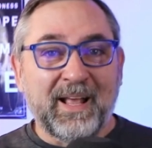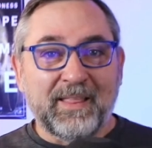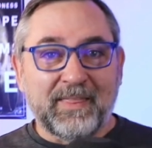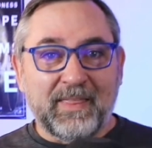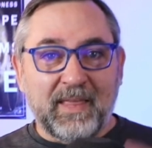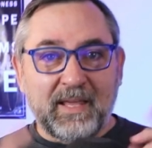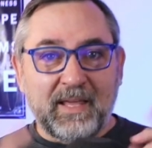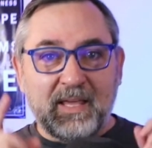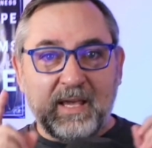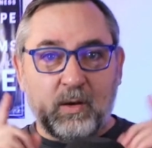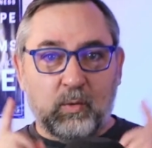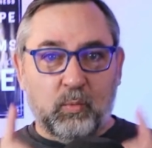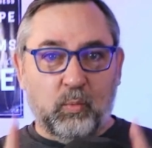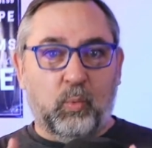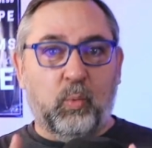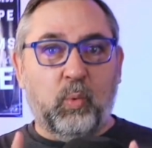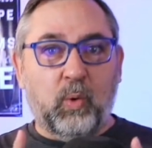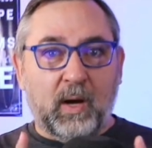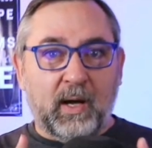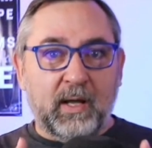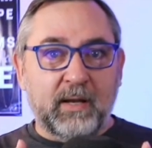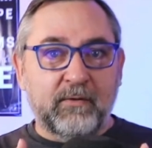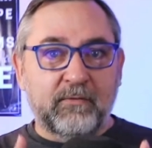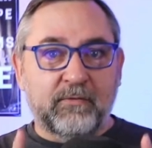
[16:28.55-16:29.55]
They get
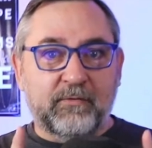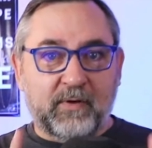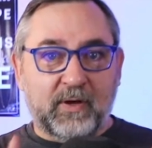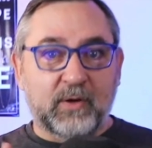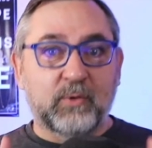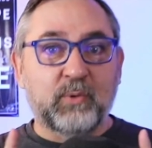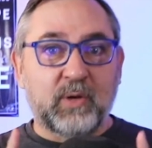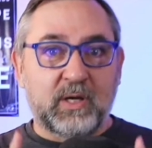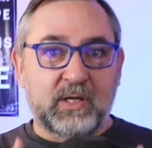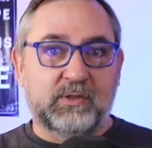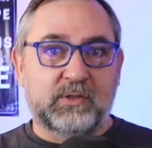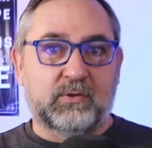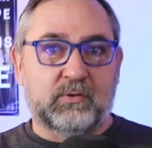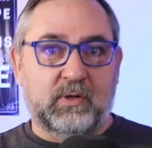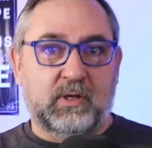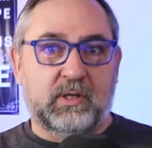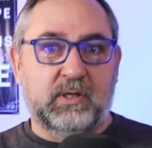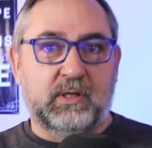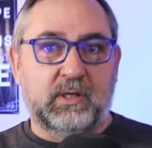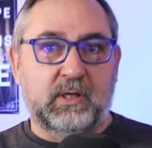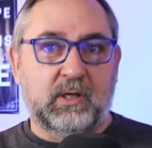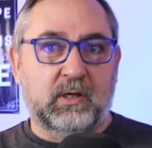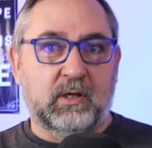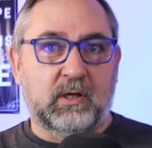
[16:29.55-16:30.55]
one fundraiser a
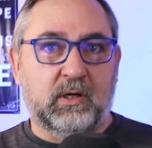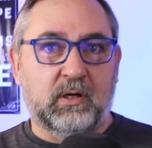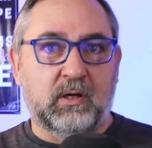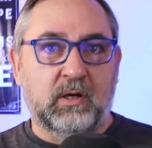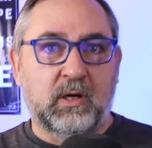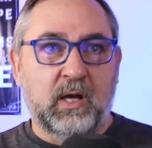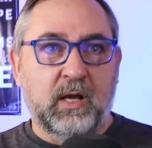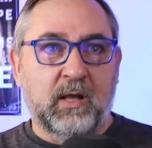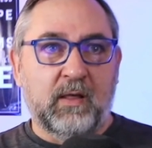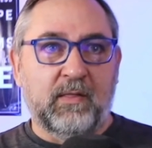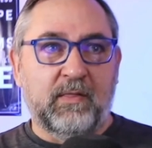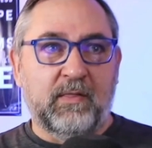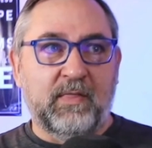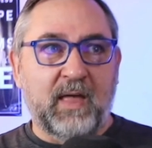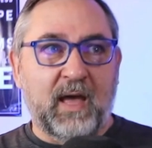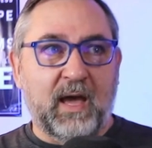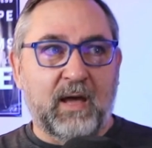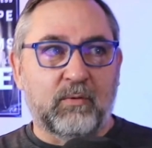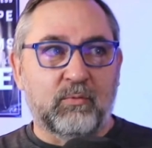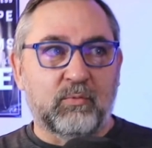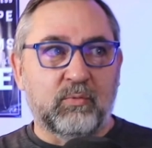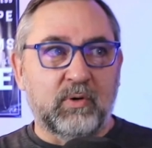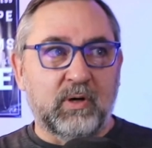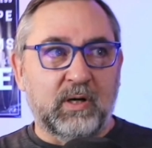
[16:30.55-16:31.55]
year
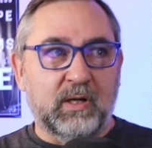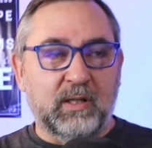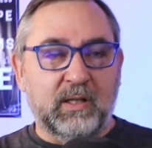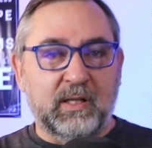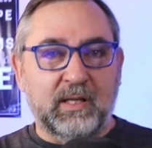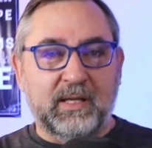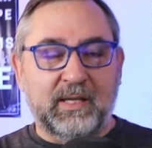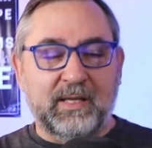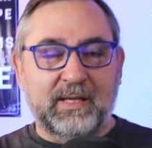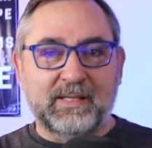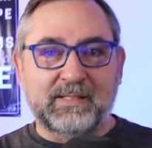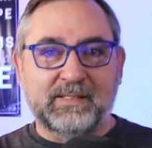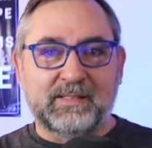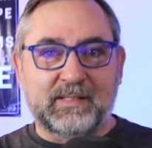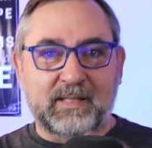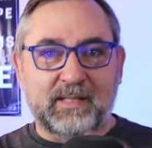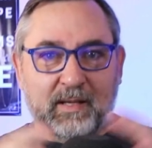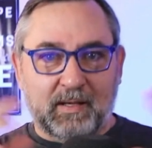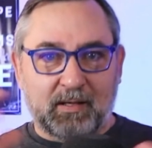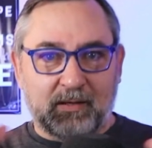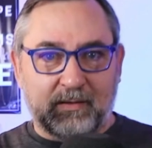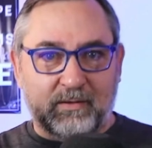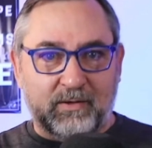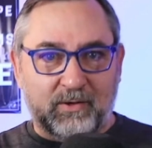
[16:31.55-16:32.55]
that really is
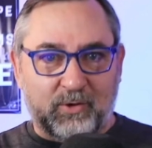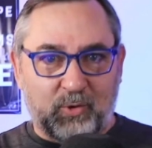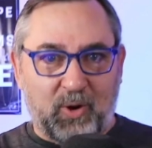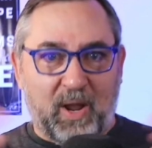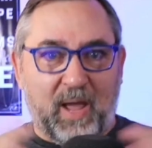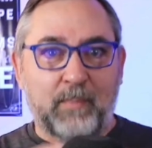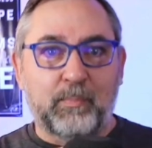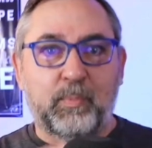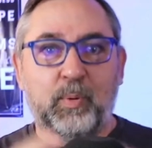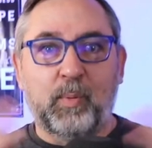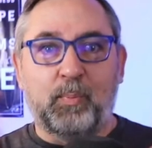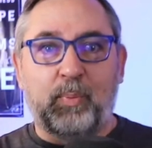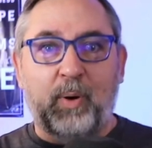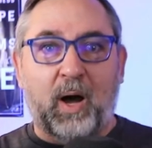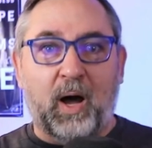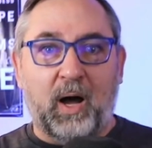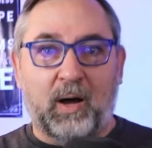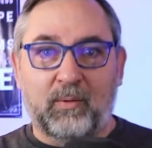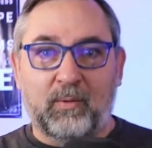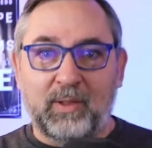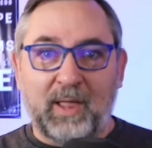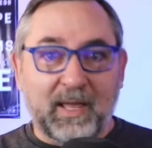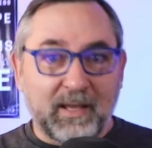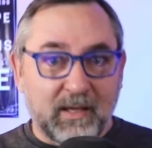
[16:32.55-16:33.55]
the grand
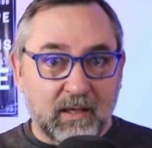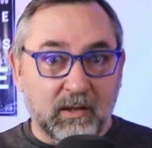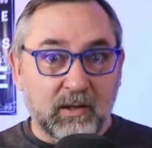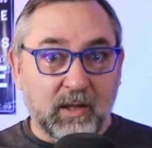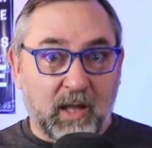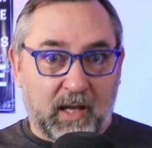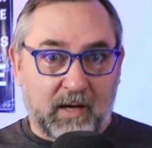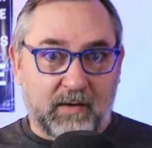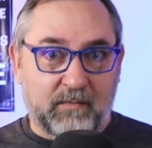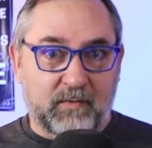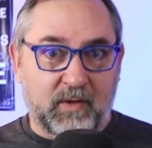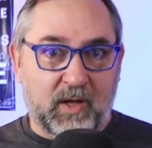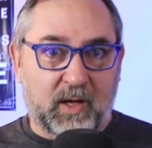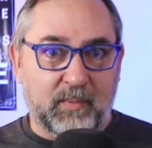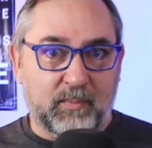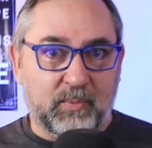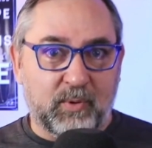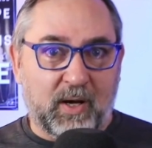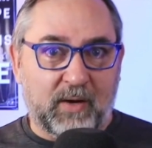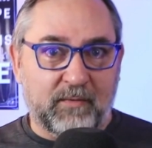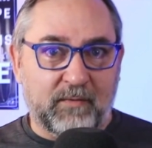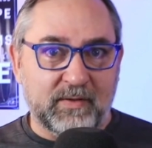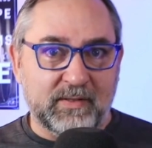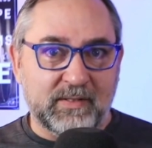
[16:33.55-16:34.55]
poobah. Like a lot of
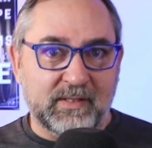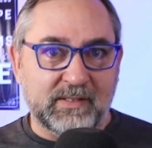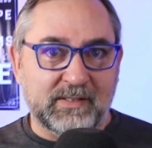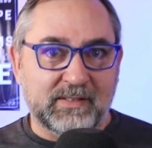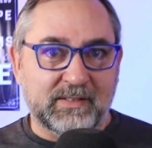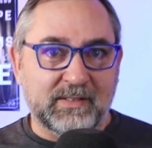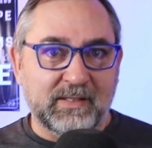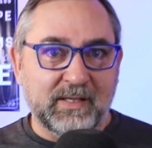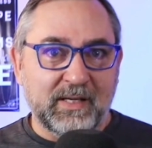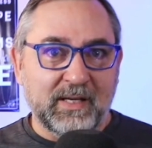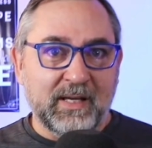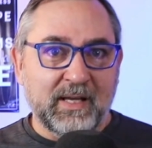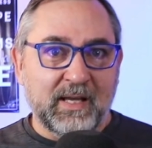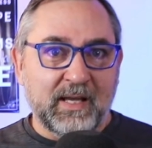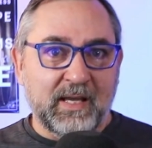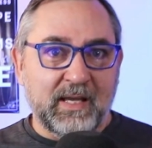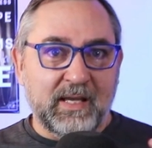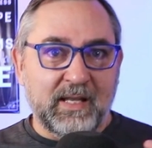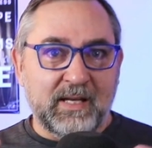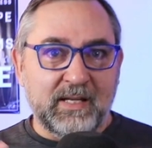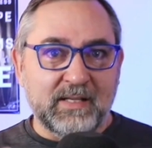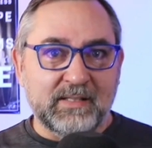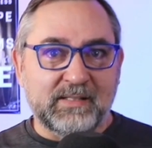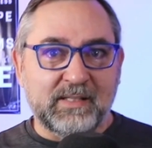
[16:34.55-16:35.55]
nonprofits,
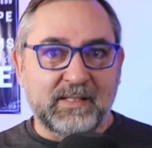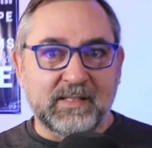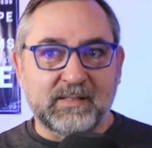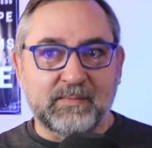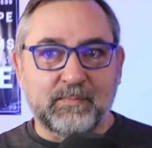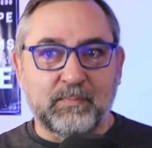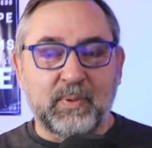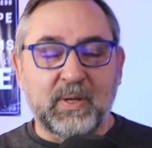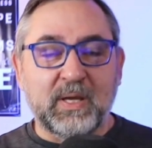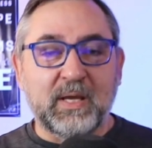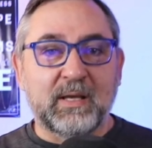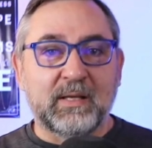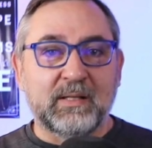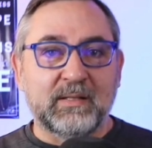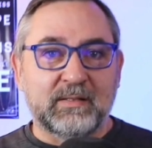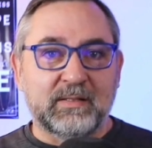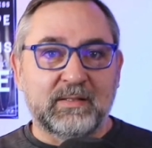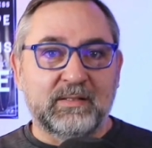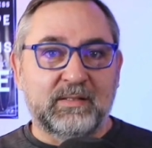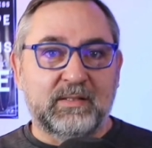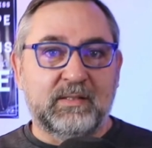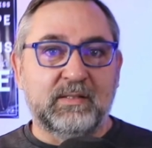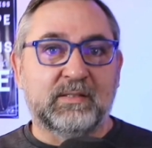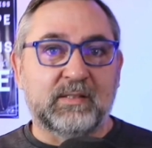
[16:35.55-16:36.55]
it is this big
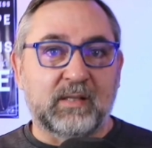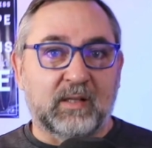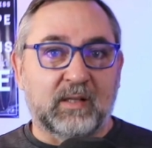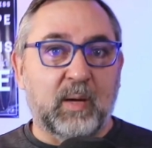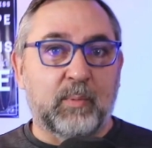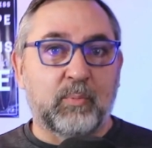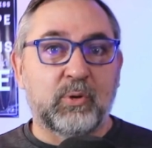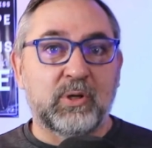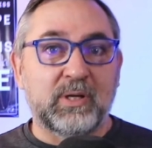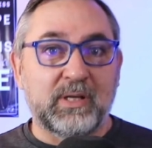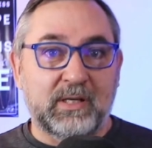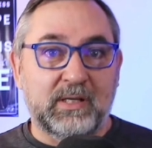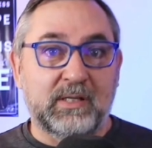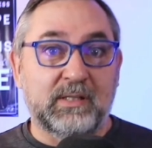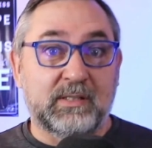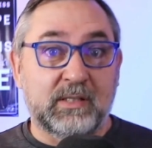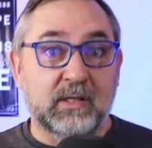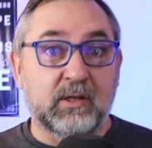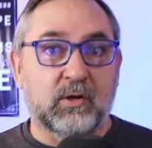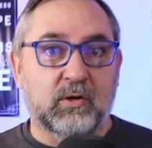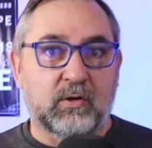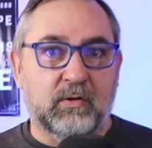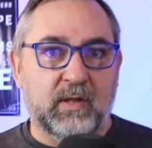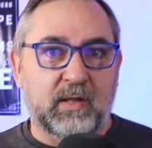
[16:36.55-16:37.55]
celebrity
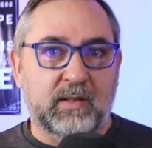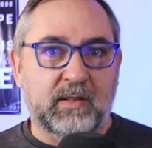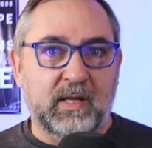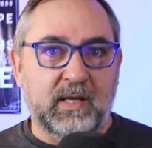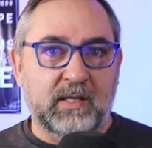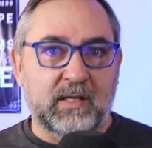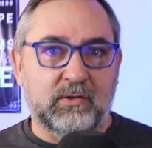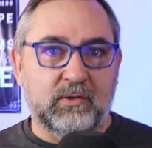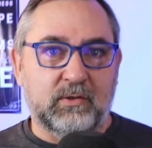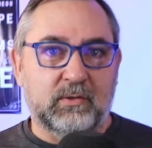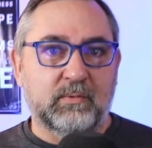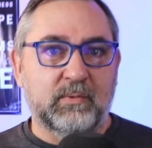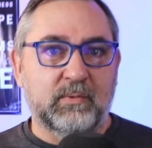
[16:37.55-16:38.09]
dinner that they do.